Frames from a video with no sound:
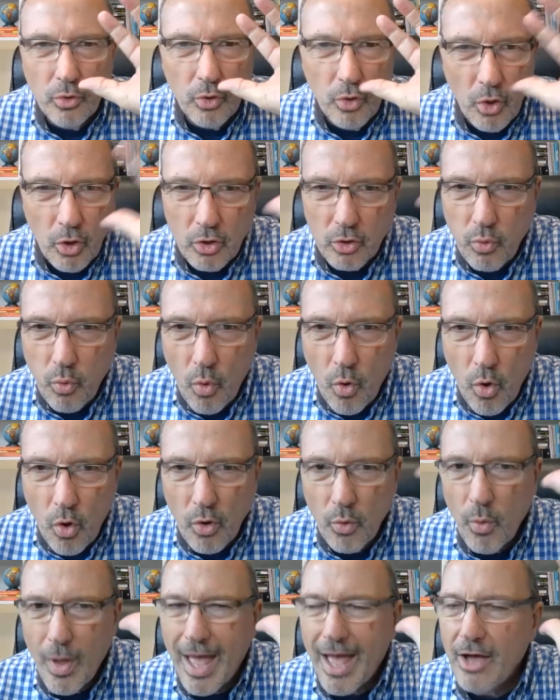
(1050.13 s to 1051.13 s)
look
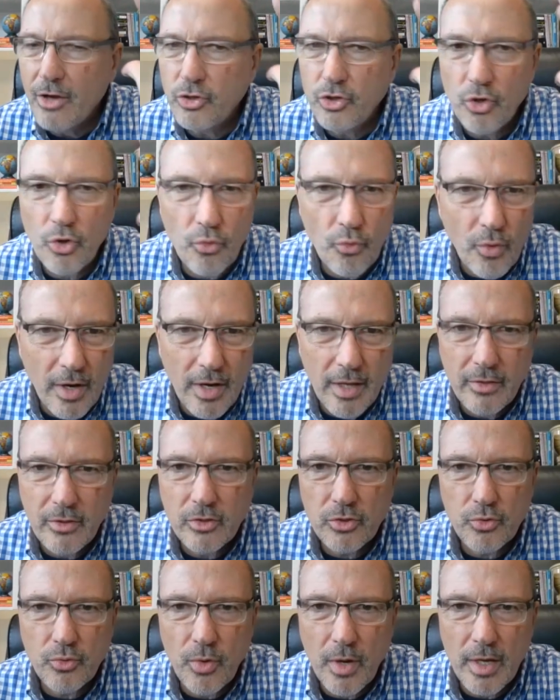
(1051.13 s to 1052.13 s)
toward as you're running
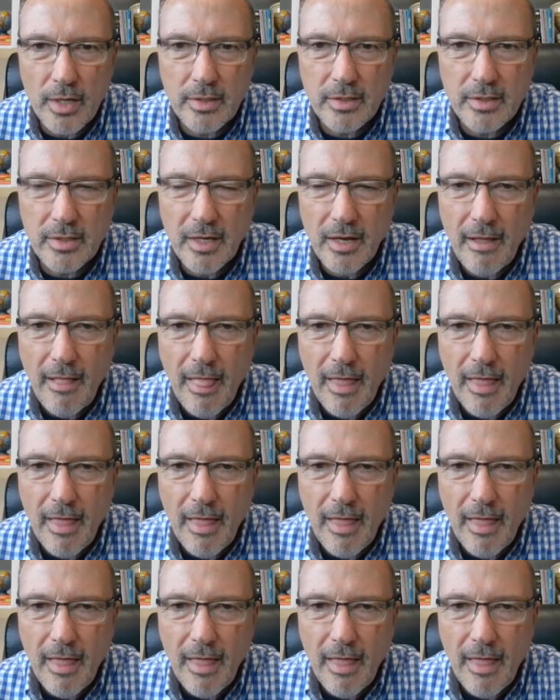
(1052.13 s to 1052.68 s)
this race,